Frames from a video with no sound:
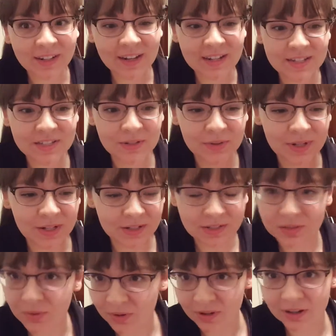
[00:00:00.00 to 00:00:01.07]
guys, so it is
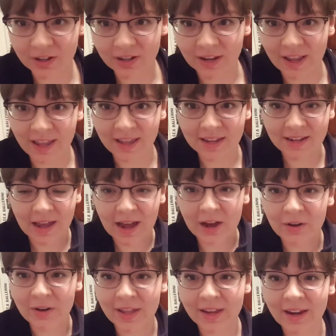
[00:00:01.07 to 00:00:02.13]
7:45
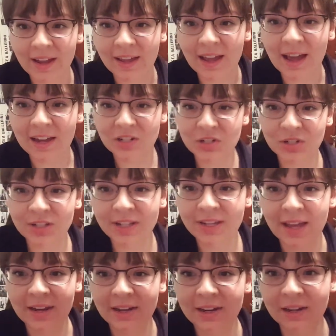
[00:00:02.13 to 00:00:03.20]
now, and I actually
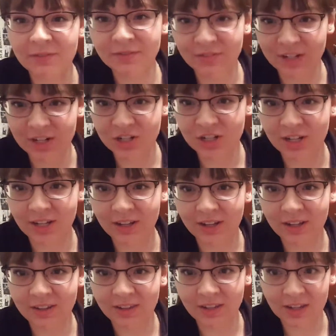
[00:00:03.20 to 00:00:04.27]
ended up finishing
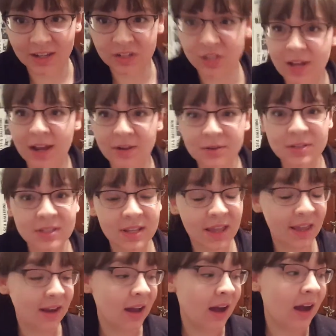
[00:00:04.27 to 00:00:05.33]
the kitchen house,
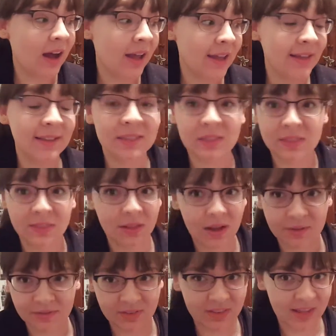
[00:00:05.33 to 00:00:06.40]
and I
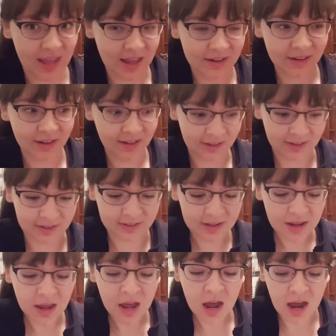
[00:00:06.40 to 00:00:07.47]
loved the ending. Like,
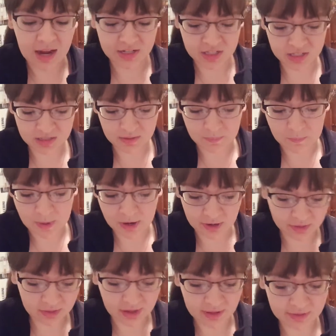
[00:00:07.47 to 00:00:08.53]
I just
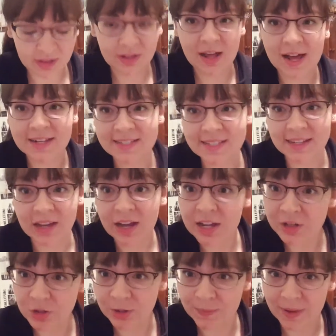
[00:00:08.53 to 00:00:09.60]
marathoned the last like
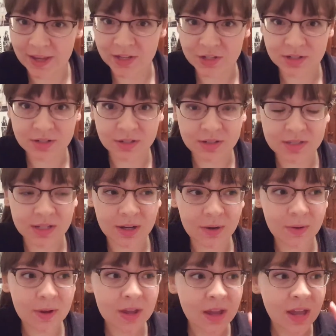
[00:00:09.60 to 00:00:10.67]
100 pages or
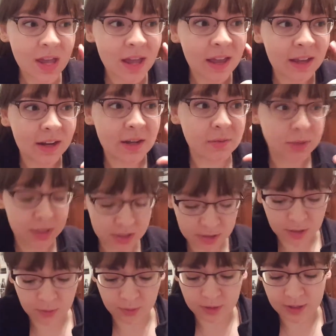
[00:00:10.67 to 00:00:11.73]
so, and it was
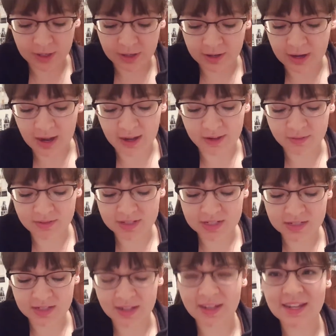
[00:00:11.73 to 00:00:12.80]
so good. I
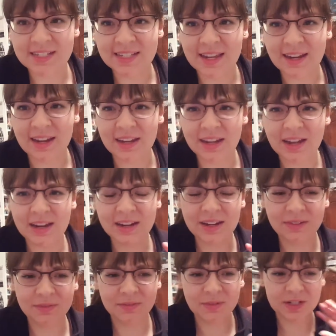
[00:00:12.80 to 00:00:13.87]
was, like I said, I kind
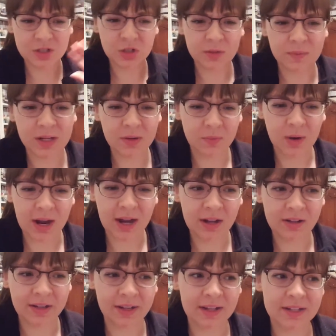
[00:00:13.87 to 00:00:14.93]
of, it took me a while,
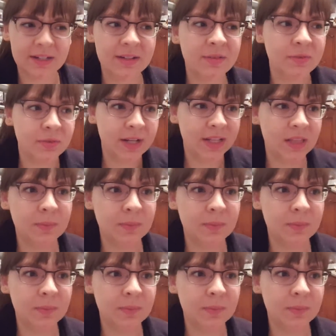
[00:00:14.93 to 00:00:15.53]
like I didn't read